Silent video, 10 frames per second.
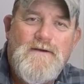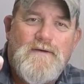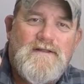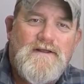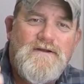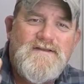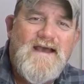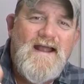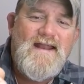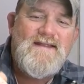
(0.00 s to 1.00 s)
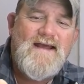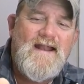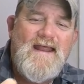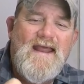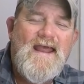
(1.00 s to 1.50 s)
with little tiny
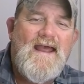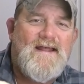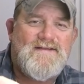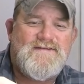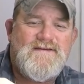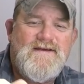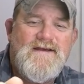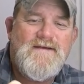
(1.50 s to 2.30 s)
tiny hands